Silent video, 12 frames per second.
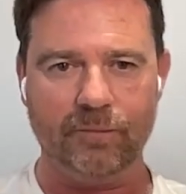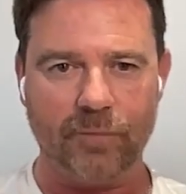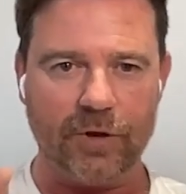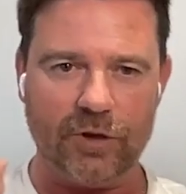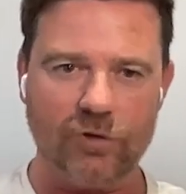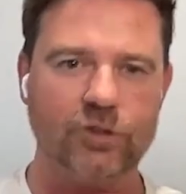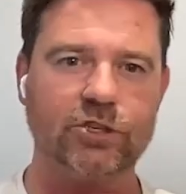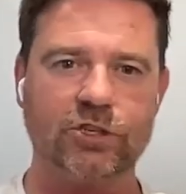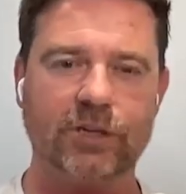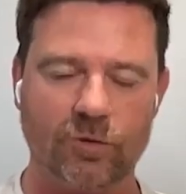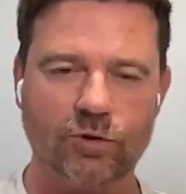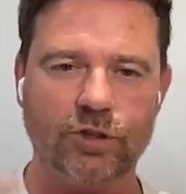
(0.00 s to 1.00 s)
You just
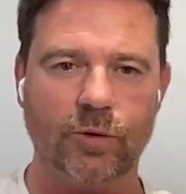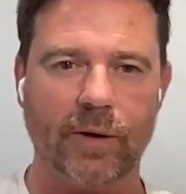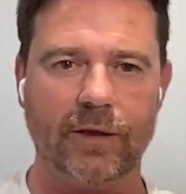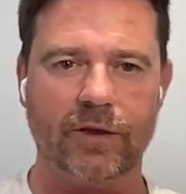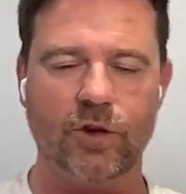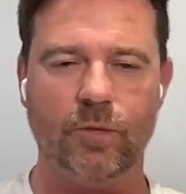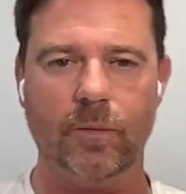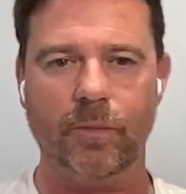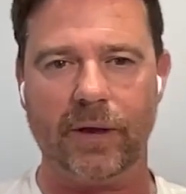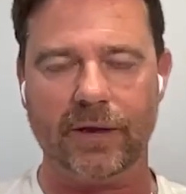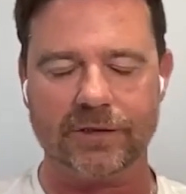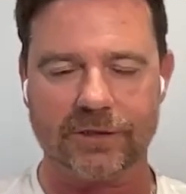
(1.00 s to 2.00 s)
still do it. Human
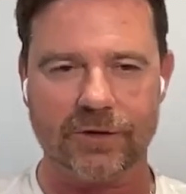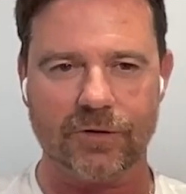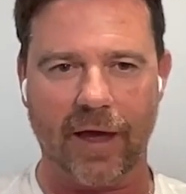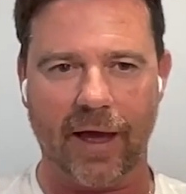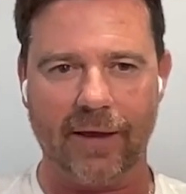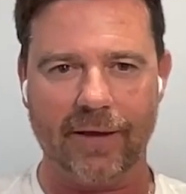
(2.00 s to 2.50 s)
beings do that.